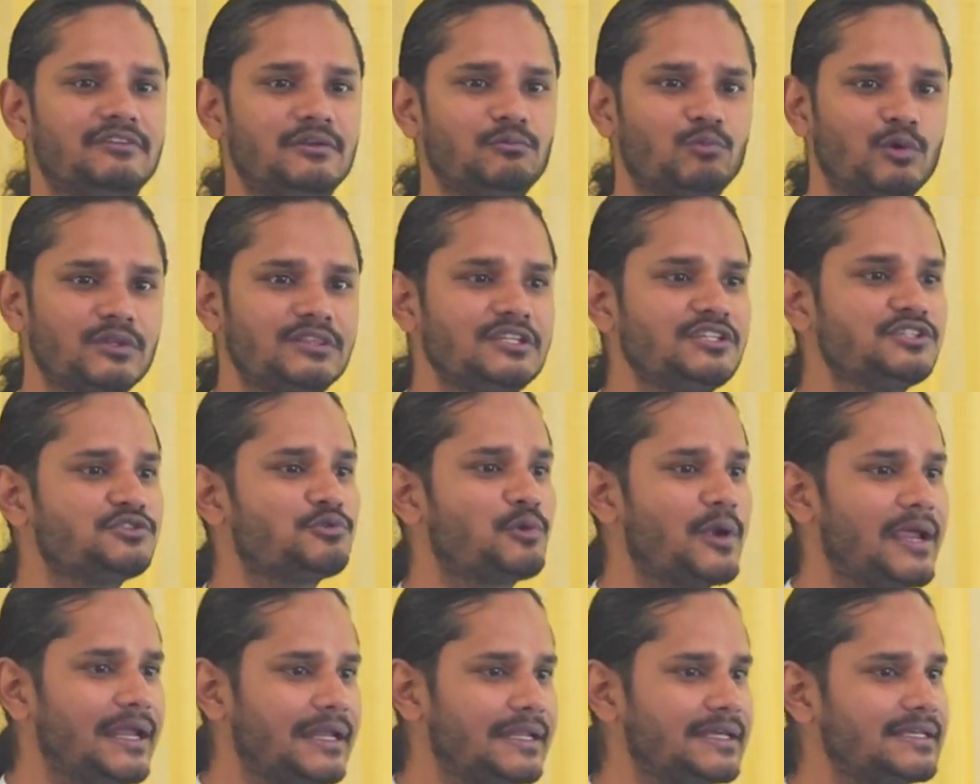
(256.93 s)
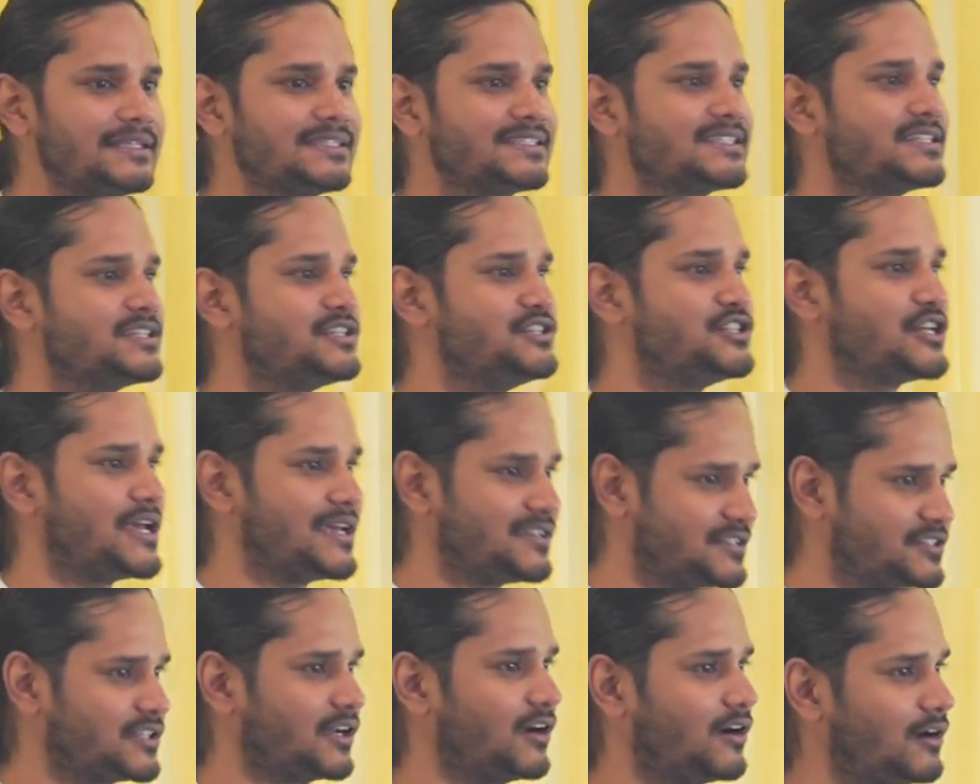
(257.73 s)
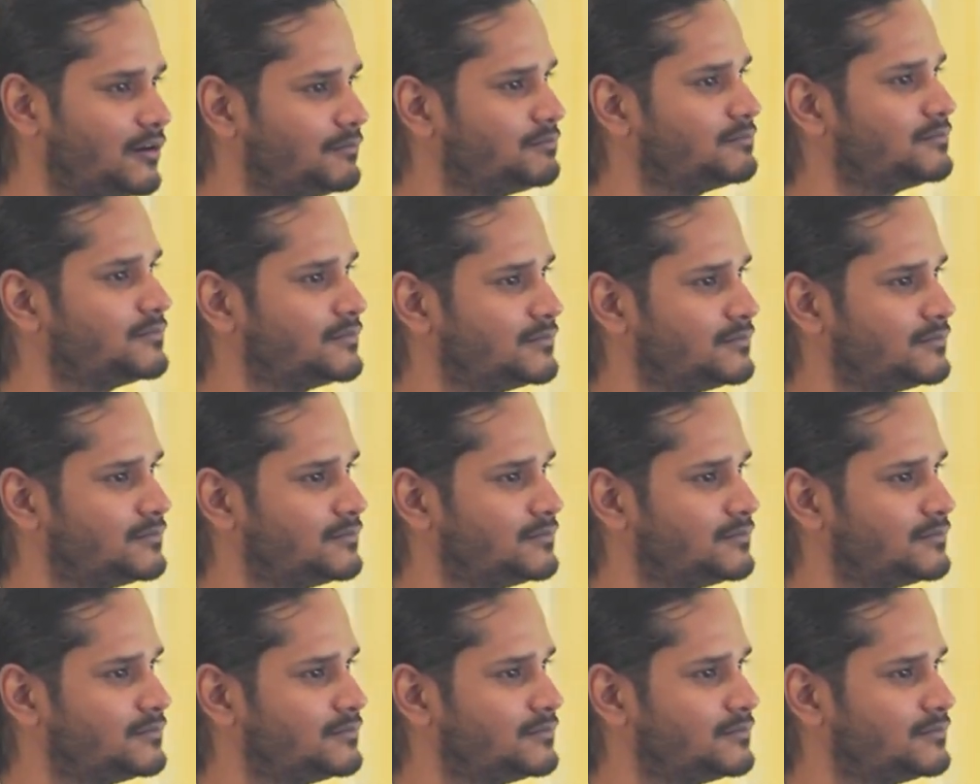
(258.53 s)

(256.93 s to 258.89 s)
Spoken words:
And what these ratings suggest are